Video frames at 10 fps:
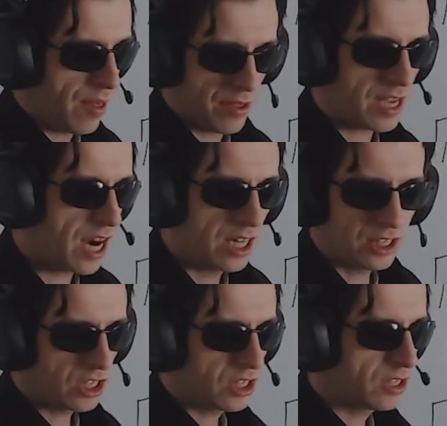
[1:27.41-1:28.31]
The car has
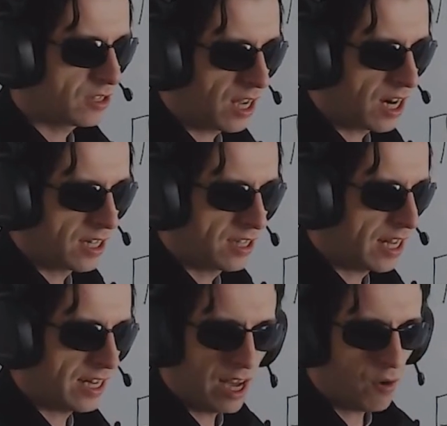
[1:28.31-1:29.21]
just started
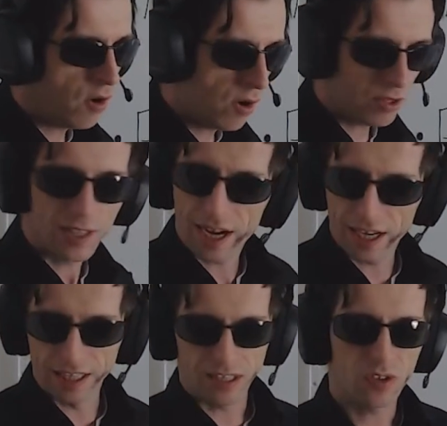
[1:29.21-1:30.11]
and now all the
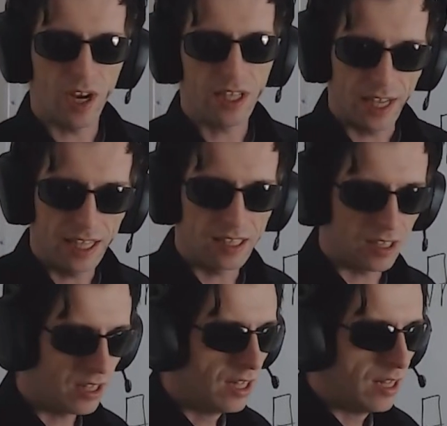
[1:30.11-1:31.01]
ducklings try to enter,